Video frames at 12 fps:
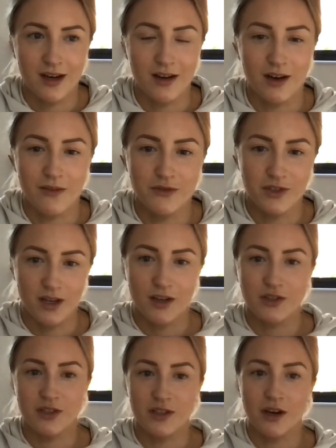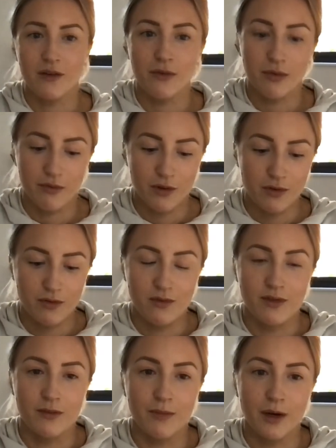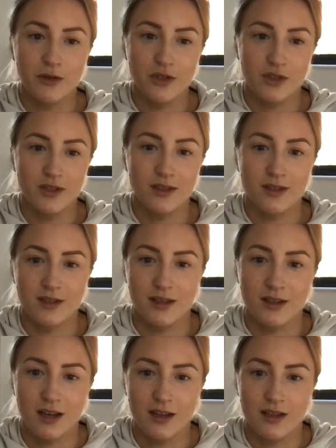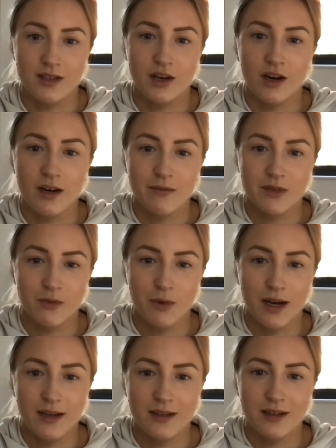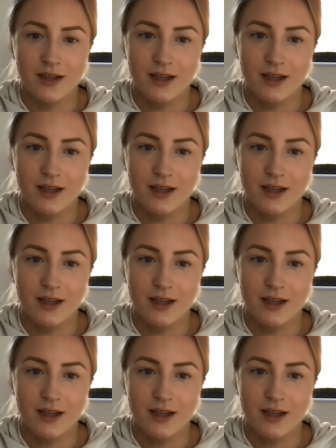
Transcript: I just go through the motions, and at the times when